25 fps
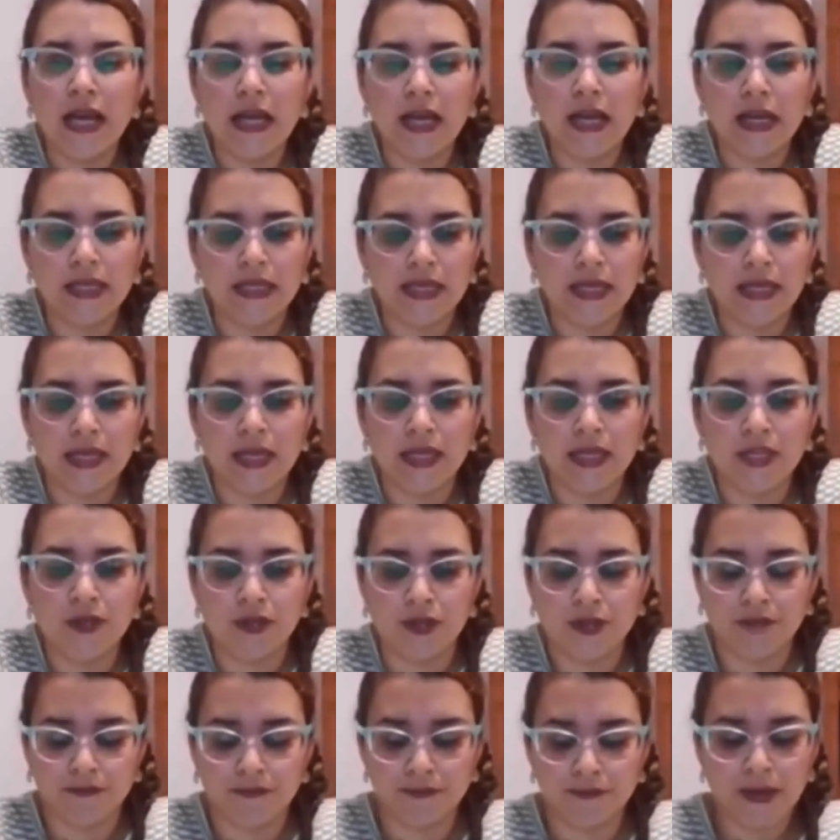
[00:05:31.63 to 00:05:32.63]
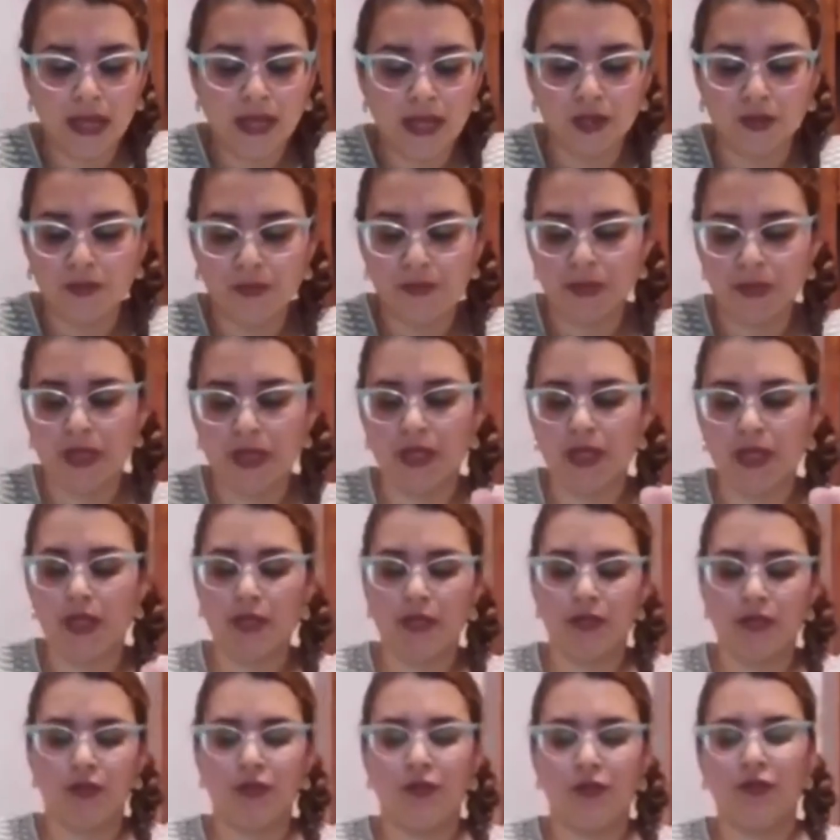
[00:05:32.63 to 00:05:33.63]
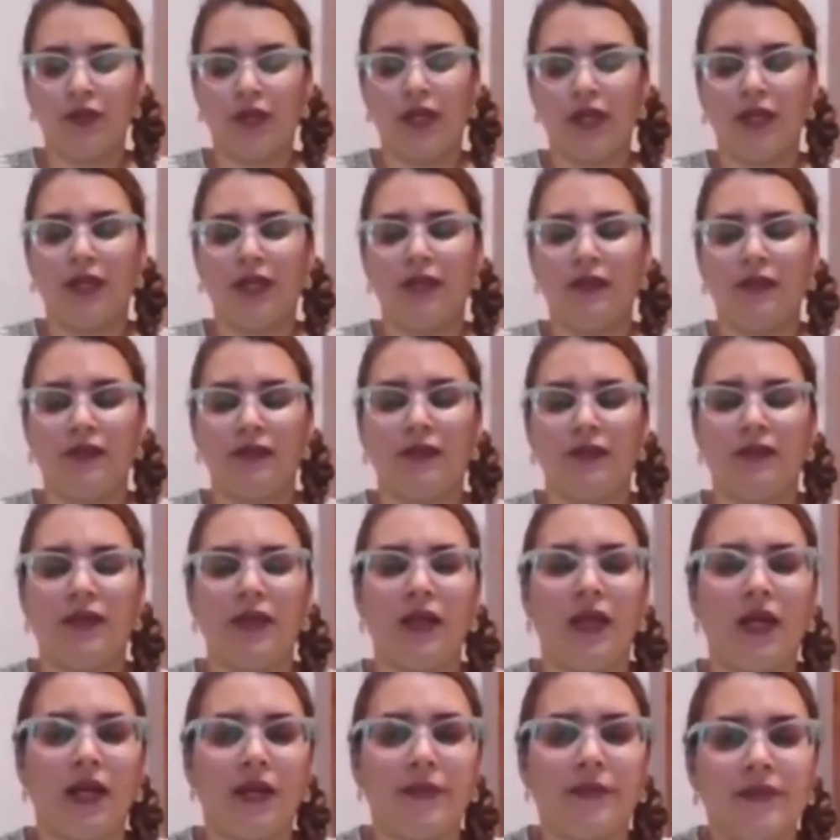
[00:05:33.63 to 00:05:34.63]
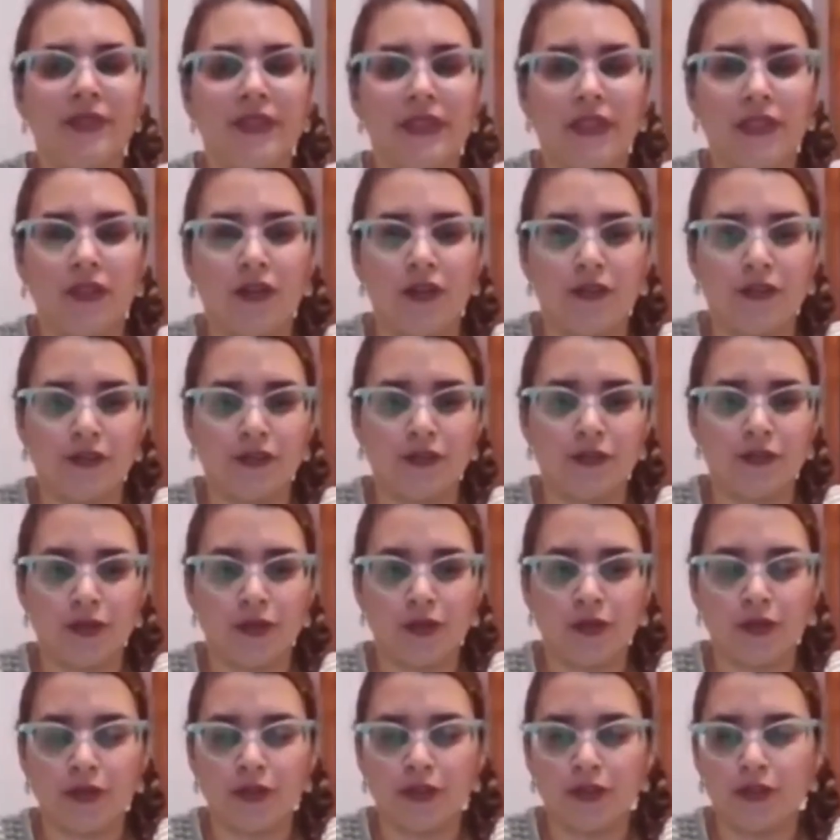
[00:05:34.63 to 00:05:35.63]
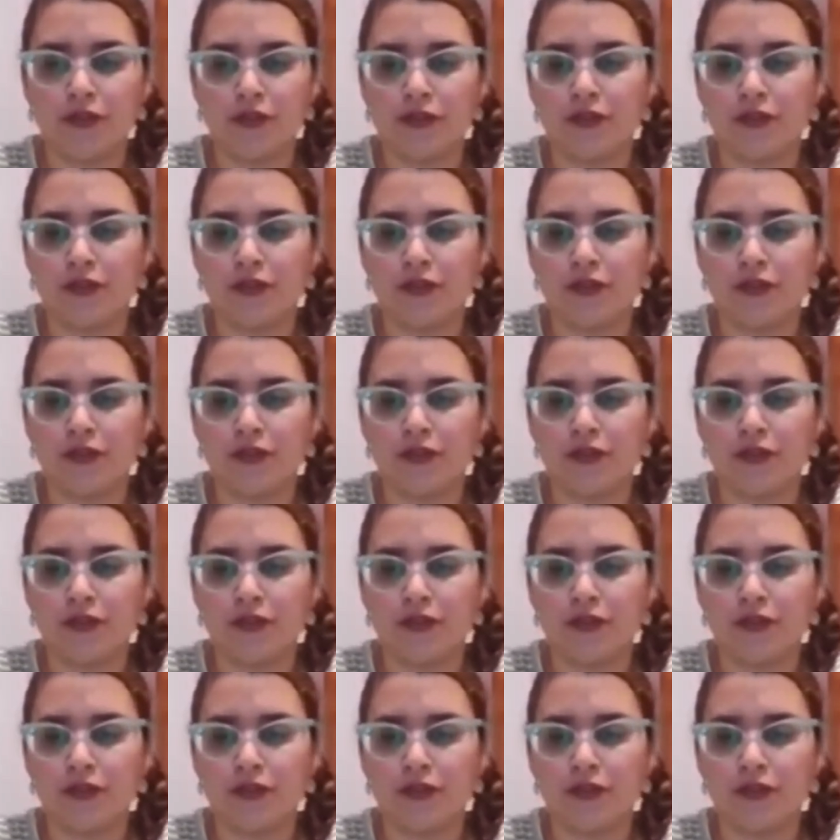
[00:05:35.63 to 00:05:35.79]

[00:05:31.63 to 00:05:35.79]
And you can follow me. You can see other tutorials.